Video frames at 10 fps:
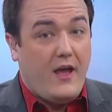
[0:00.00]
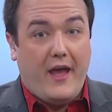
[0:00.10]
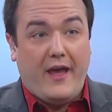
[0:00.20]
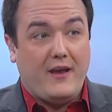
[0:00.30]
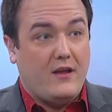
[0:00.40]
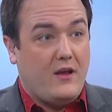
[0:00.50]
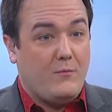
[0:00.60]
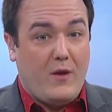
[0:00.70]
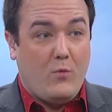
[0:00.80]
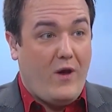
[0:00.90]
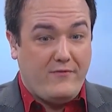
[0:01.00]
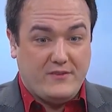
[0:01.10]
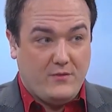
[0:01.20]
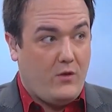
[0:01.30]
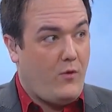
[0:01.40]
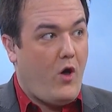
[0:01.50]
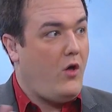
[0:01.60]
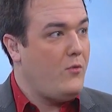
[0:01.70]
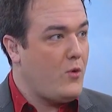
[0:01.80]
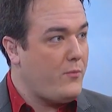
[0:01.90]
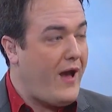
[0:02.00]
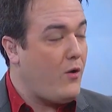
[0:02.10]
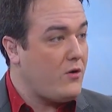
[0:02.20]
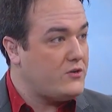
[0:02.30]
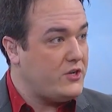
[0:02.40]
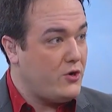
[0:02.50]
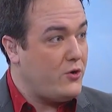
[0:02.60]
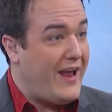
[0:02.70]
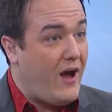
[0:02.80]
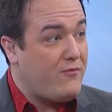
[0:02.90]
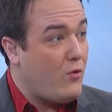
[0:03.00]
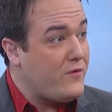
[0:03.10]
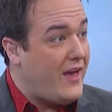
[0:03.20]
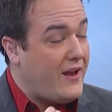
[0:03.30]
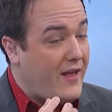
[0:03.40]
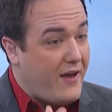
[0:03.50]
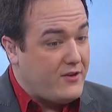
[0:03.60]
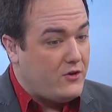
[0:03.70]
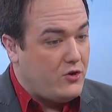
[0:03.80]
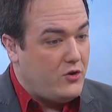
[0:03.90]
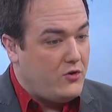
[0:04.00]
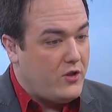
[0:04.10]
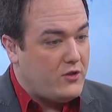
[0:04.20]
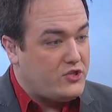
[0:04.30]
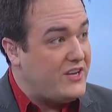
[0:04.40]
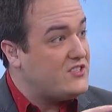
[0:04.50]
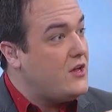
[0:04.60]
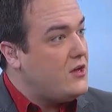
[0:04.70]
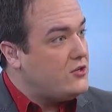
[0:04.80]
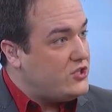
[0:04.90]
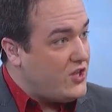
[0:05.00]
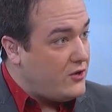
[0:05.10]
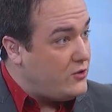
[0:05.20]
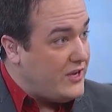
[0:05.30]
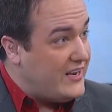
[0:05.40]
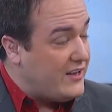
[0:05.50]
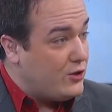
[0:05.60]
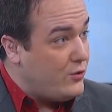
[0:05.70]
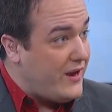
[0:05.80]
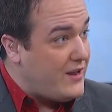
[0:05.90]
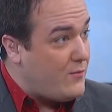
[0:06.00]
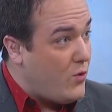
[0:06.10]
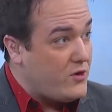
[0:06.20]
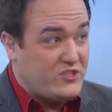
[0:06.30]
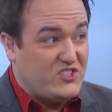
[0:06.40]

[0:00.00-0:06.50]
And uh, my wife is all, all, the more power to her now for that. Having the, she has, she's not eating gluten anymore. Yeah.